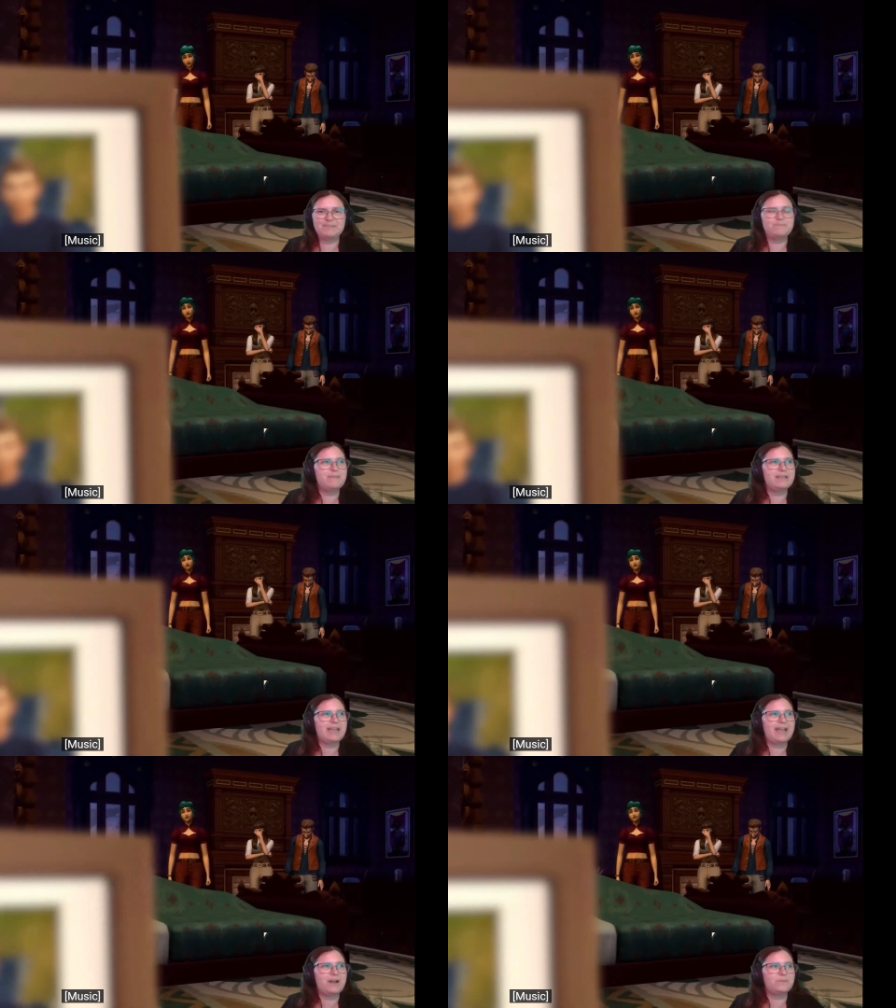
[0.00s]
mint
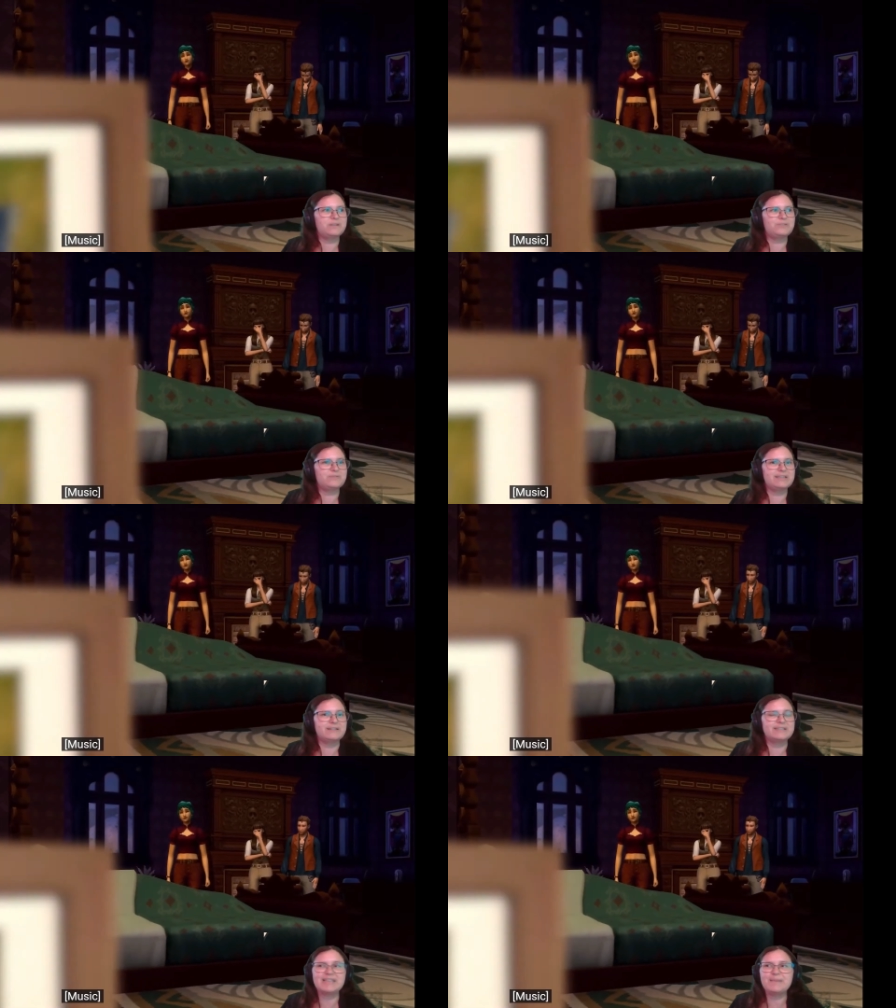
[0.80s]
hair when she was
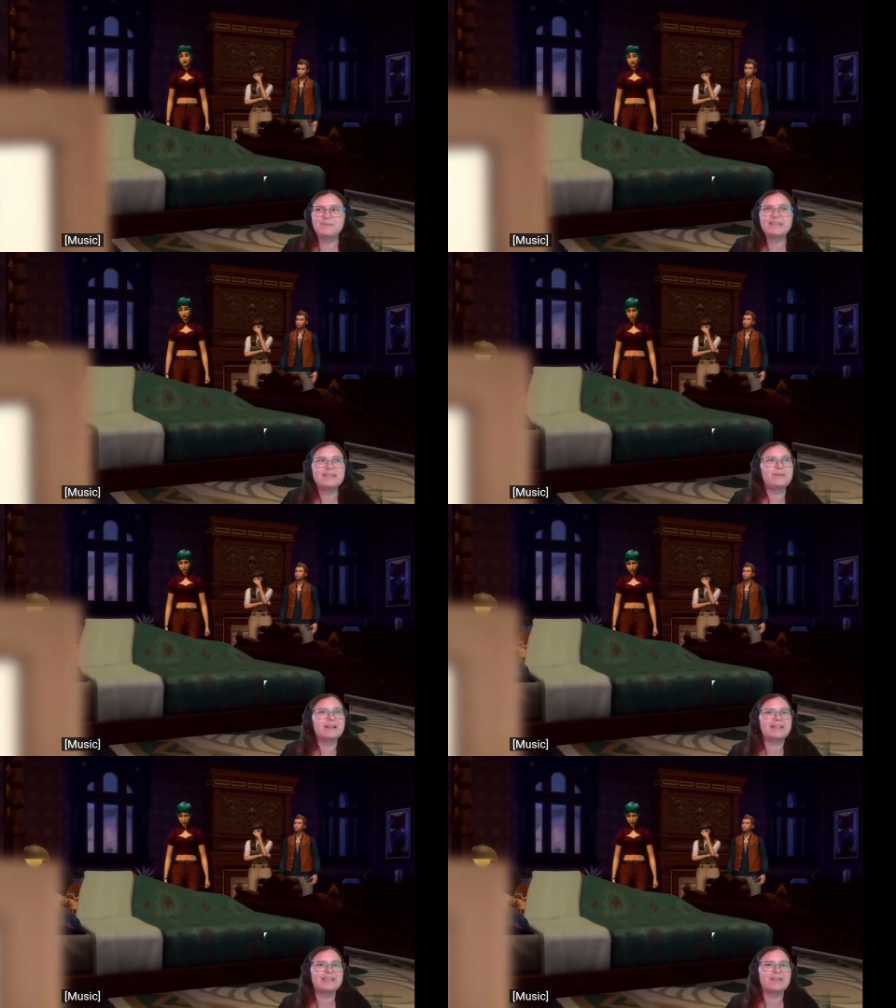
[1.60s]
little. Does that mean that we're
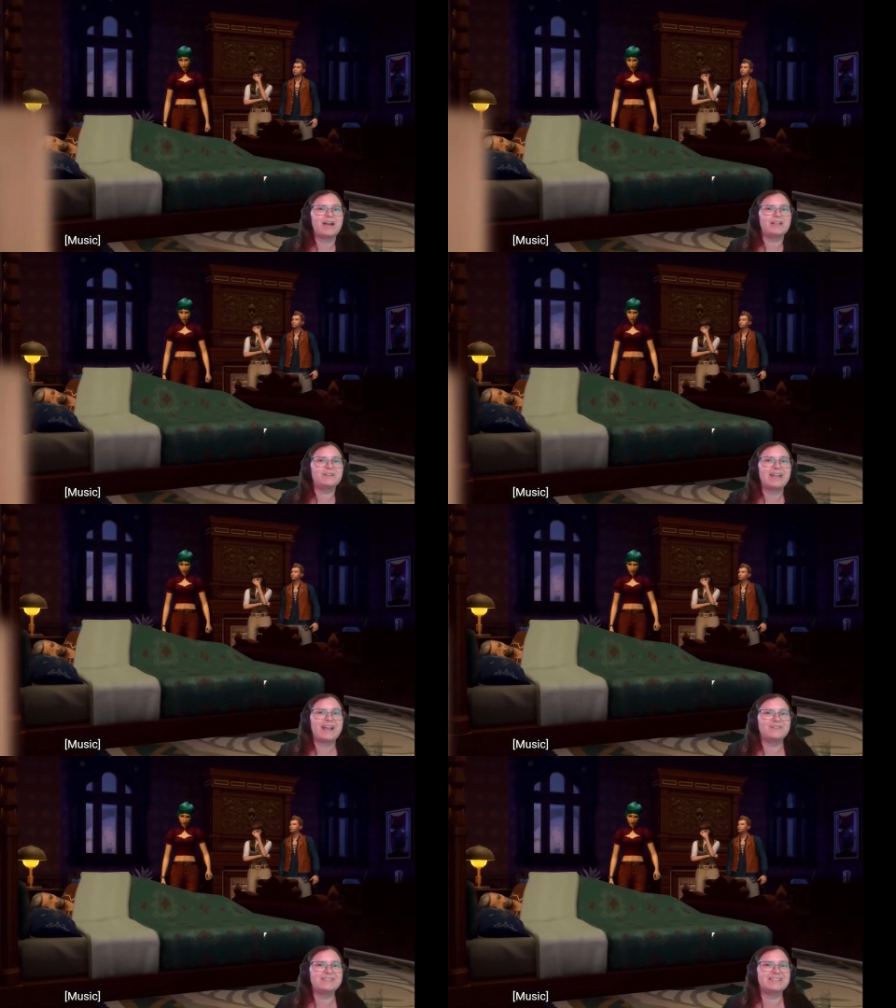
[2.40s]
getting the colored
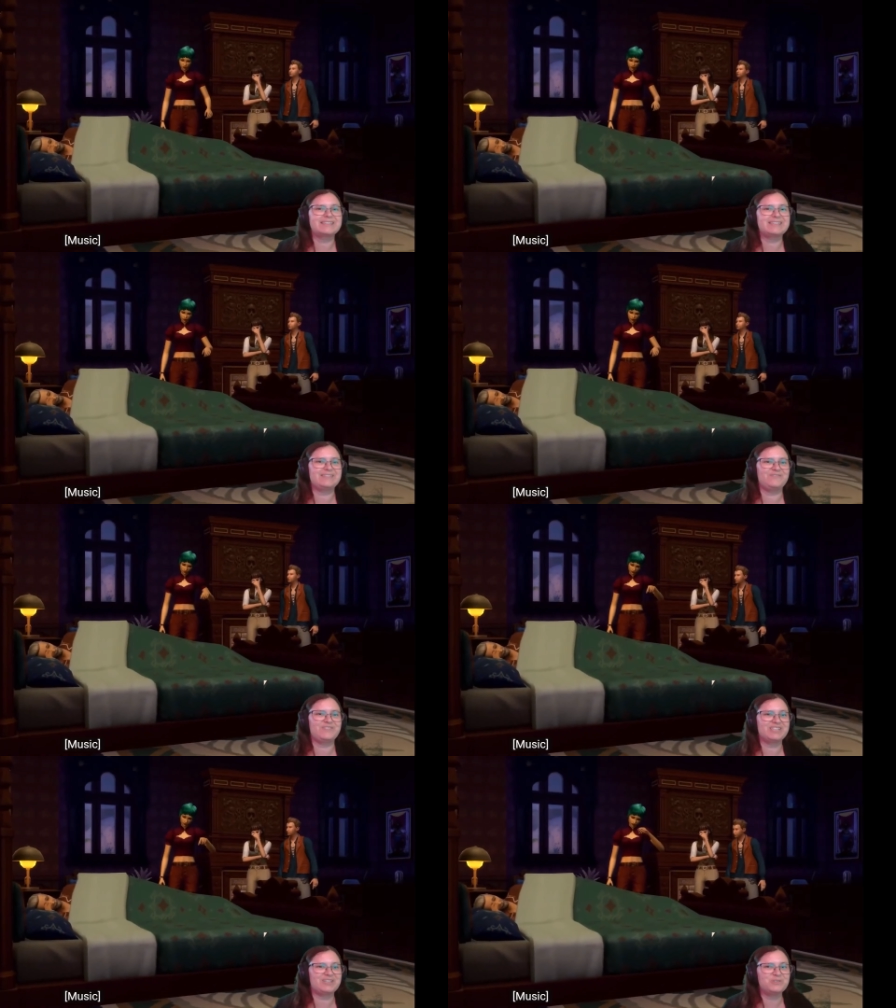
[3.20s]
hairs as for
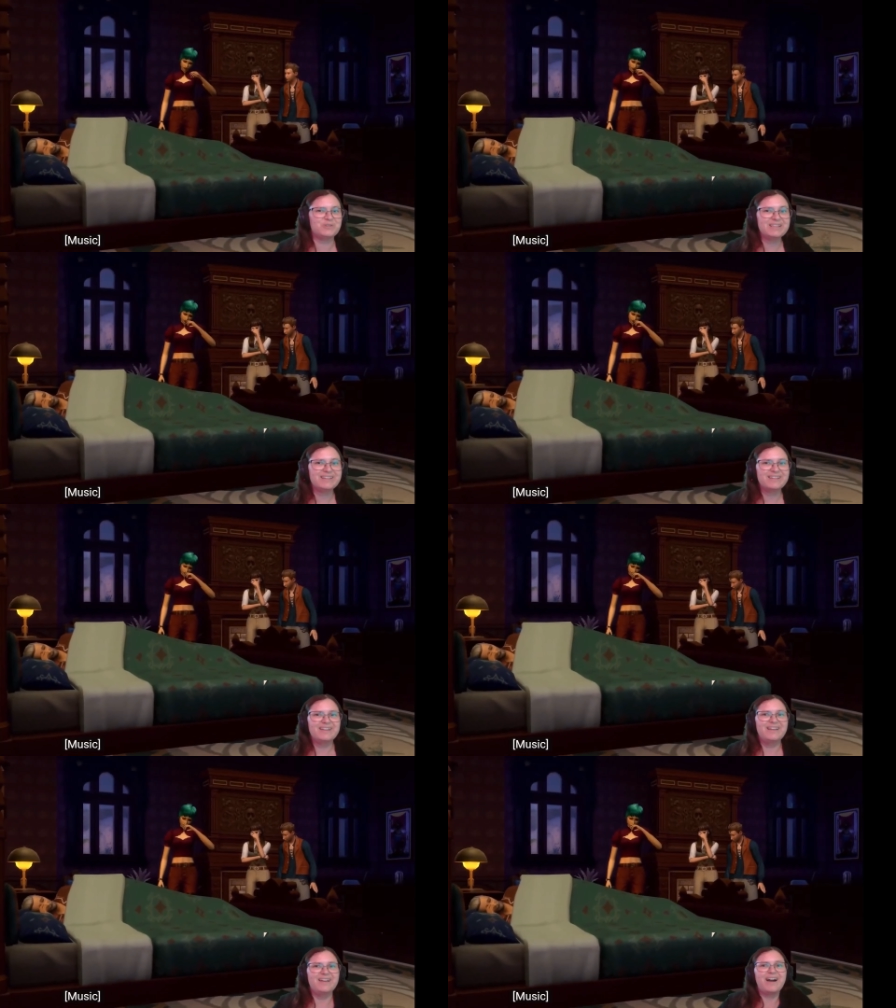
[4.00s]
children?
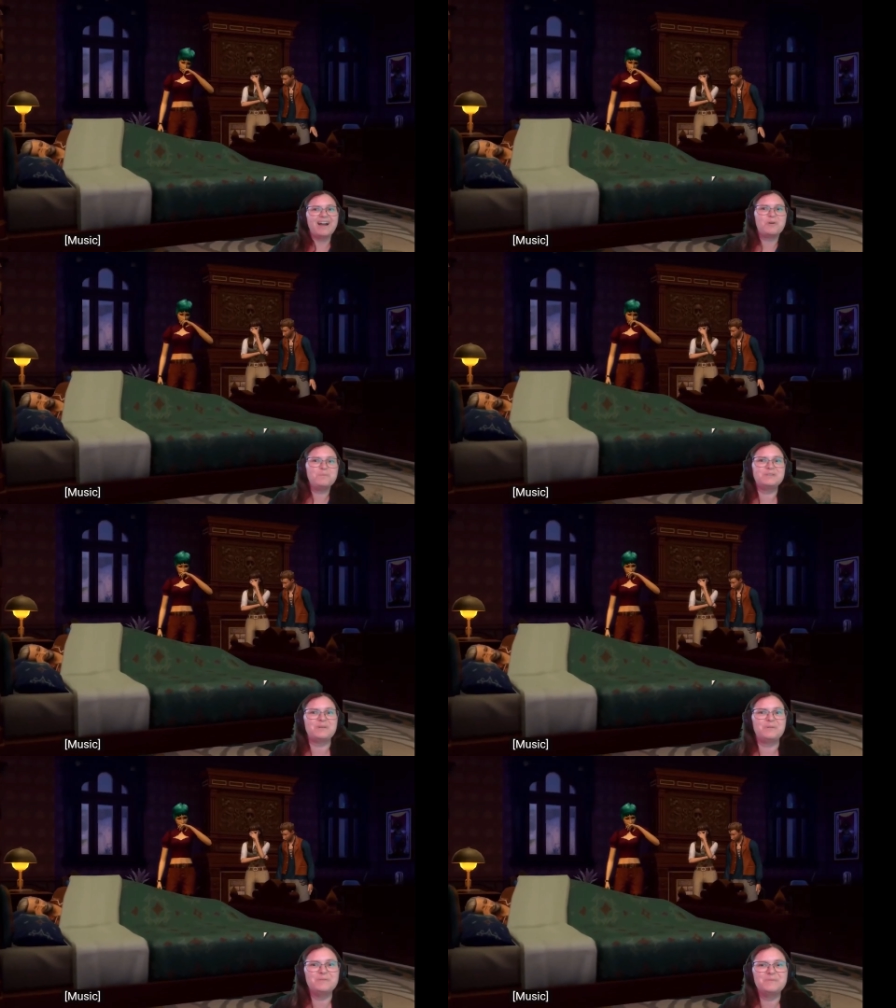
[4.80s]
I hope
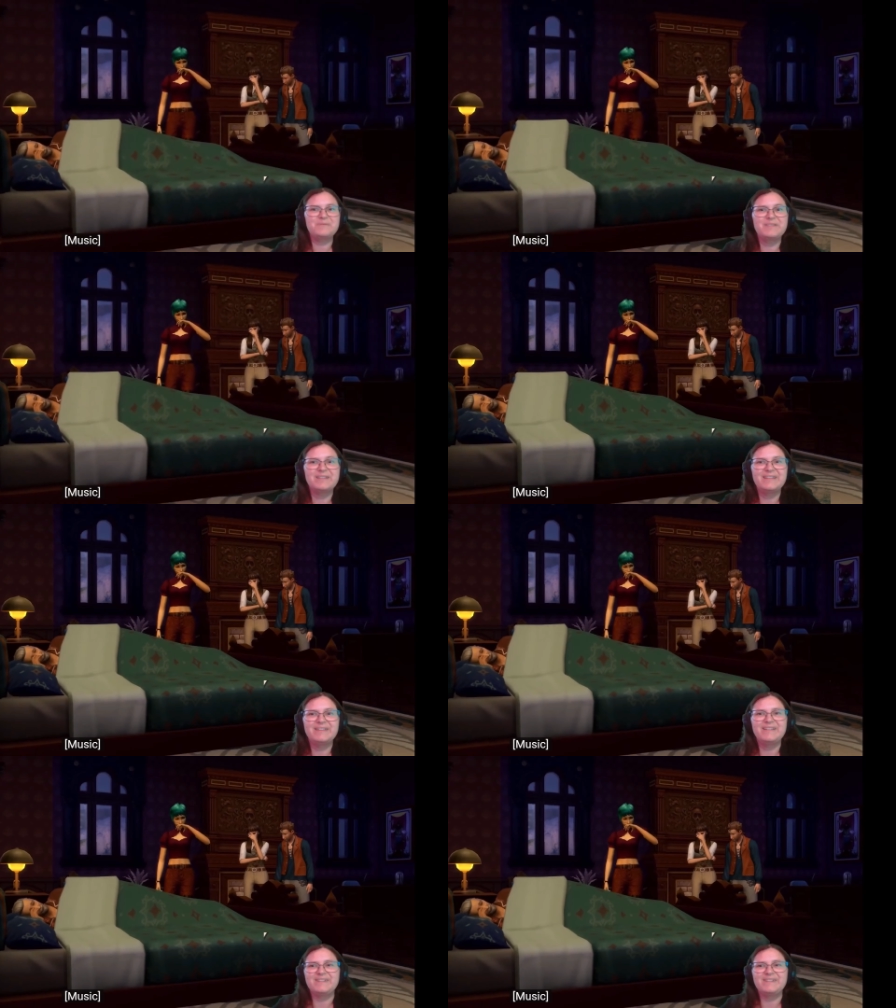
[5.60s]
so.
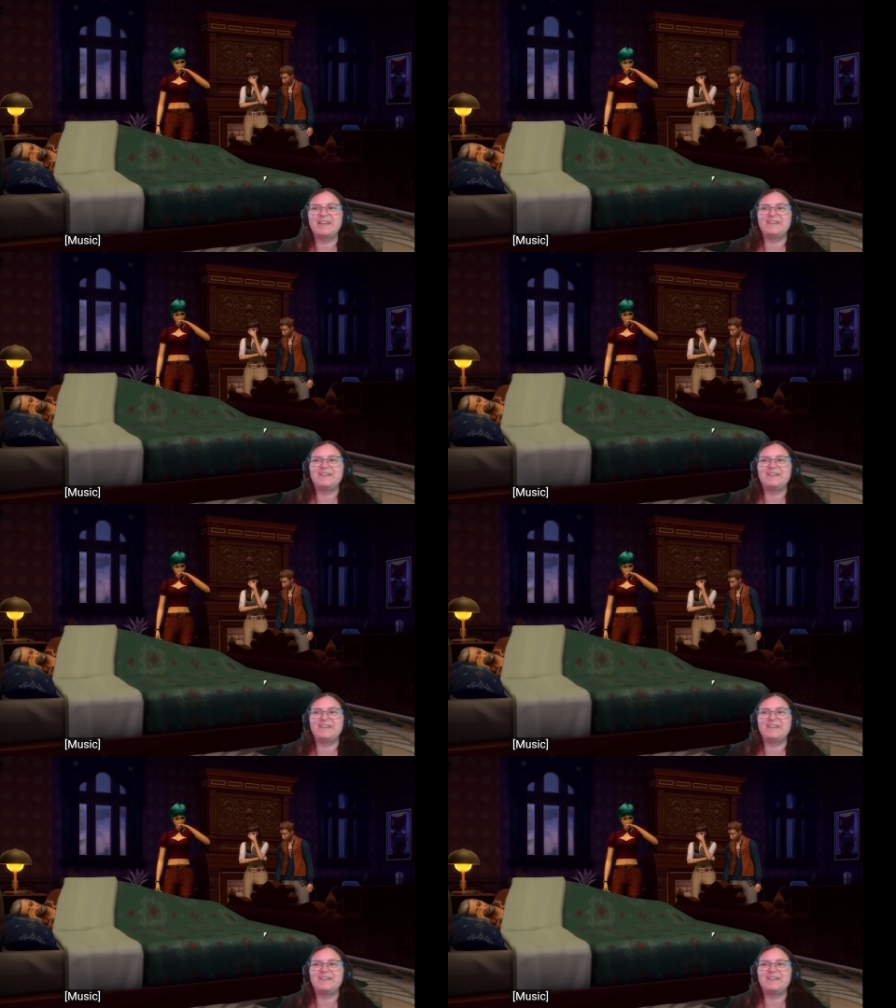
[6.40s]
Okay,